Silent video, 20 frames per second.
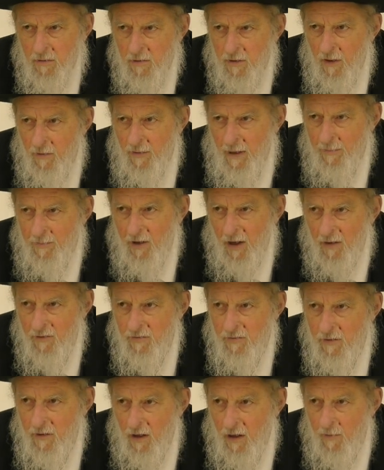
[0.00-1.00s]
They're reptiles.
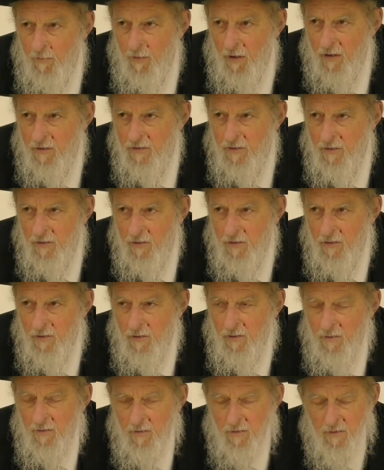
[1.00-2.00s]
They're not bugs.
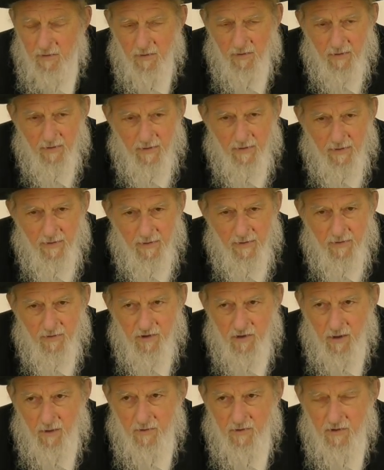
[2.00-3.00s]

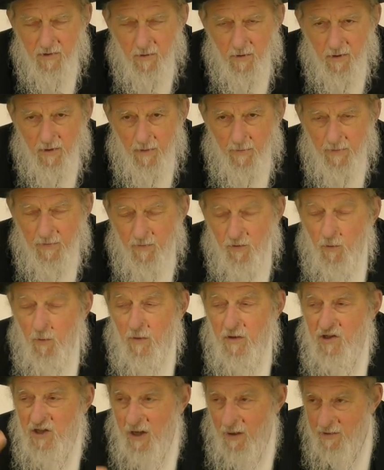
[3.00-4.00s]
Sheretz, I mean, the
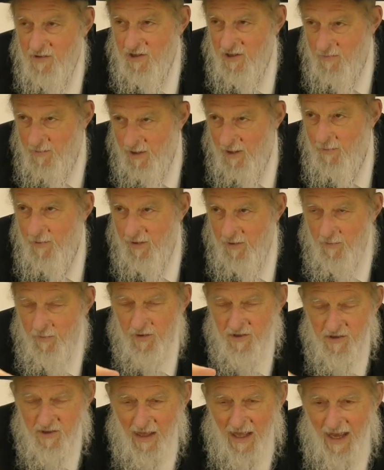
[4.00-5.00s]
word sheretz doesn't mean
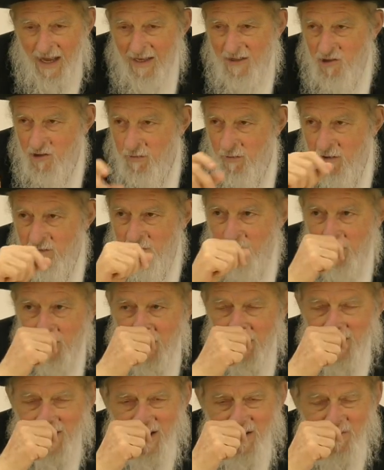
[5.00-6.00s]
that, but eight shrots are
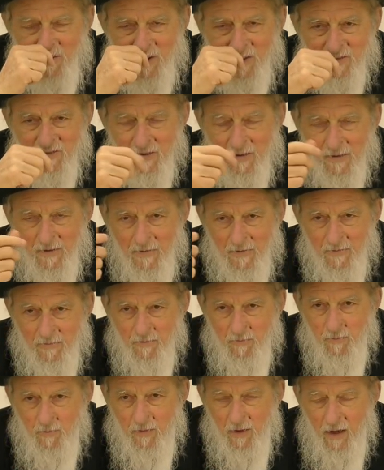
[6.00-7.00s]
not, are not bugs.
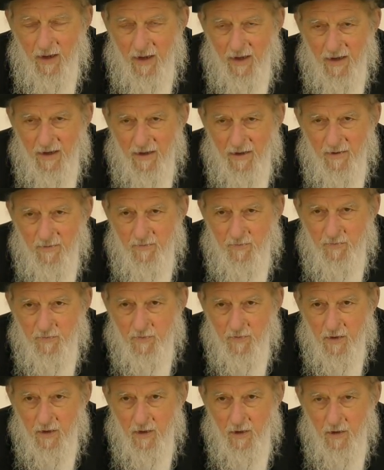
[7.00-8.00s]
Um,
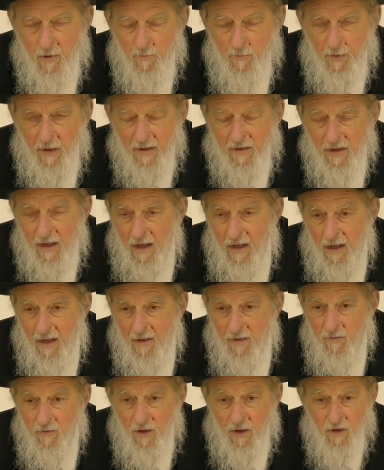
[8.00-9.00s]
but
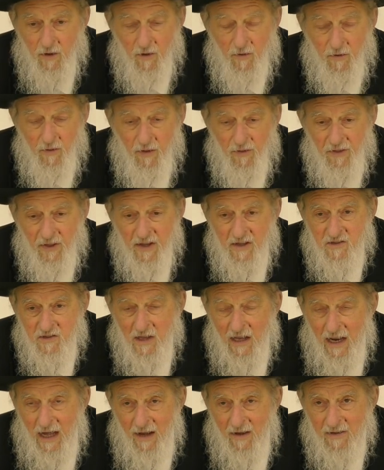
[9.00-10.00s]
uh, the things
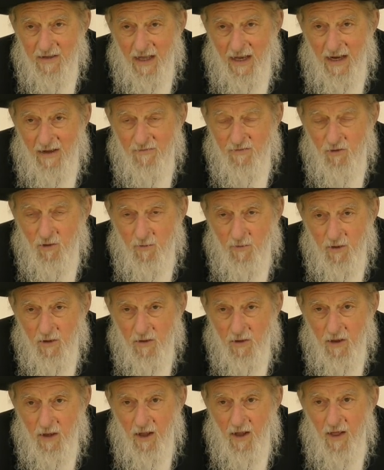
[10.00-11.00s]
that, ha- that have tuma,
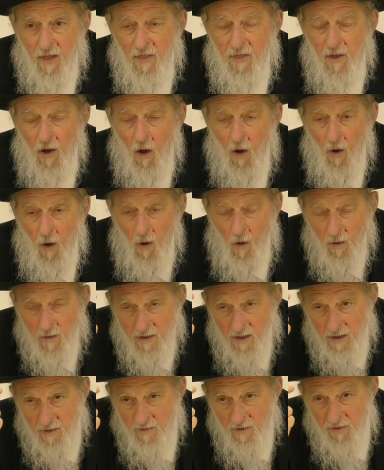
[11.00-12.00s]
the
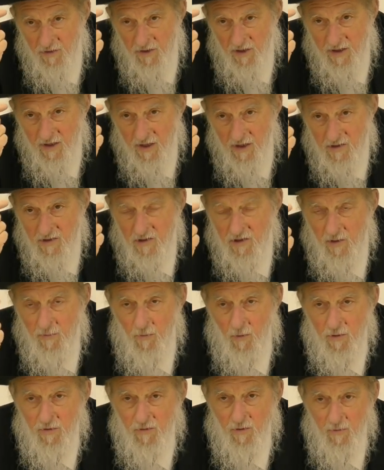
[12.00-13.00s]
holier the thing is, the
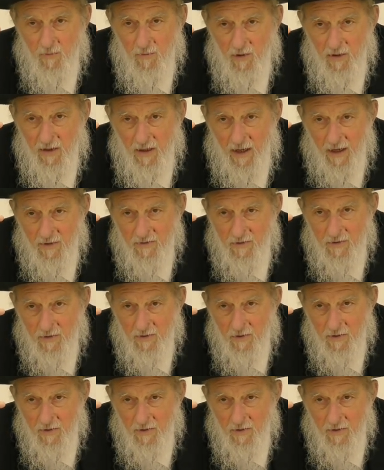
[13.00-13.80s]
more tuma it has.